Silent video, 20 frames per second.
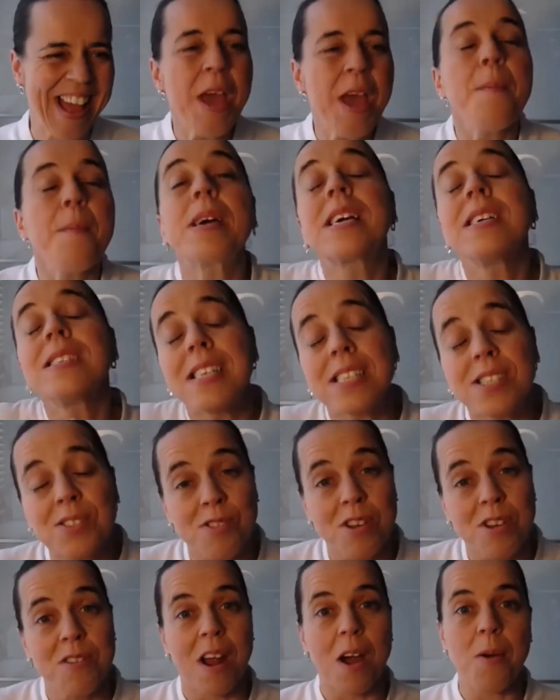Because it's
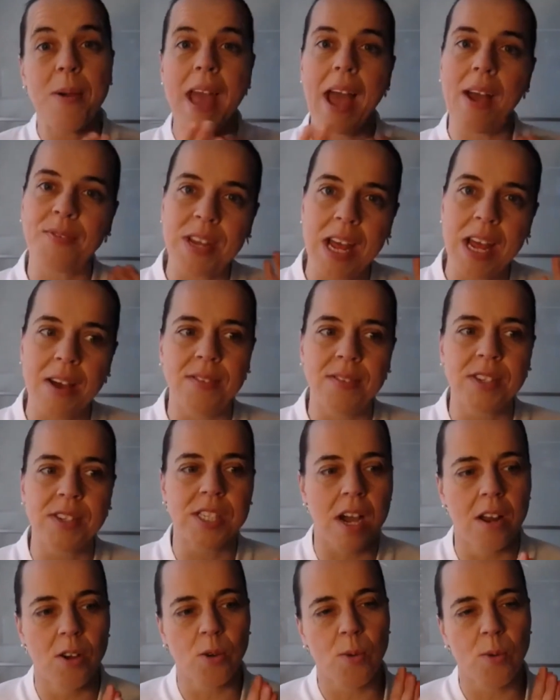true, right? We have to have a
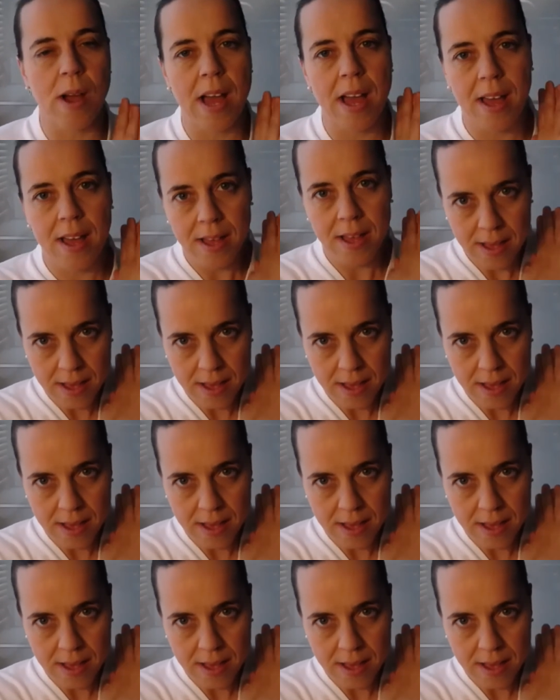dialogue where,